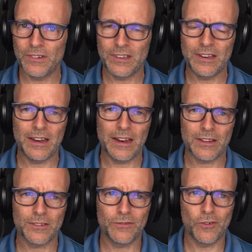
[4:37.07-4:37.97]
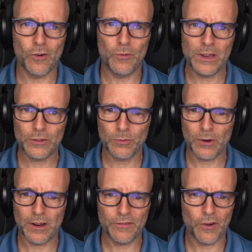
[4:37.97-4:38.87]
within the next 4 weeks,
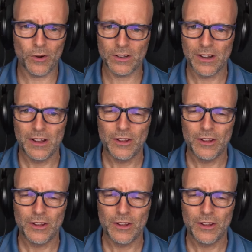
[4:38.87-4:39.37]
what I've heard.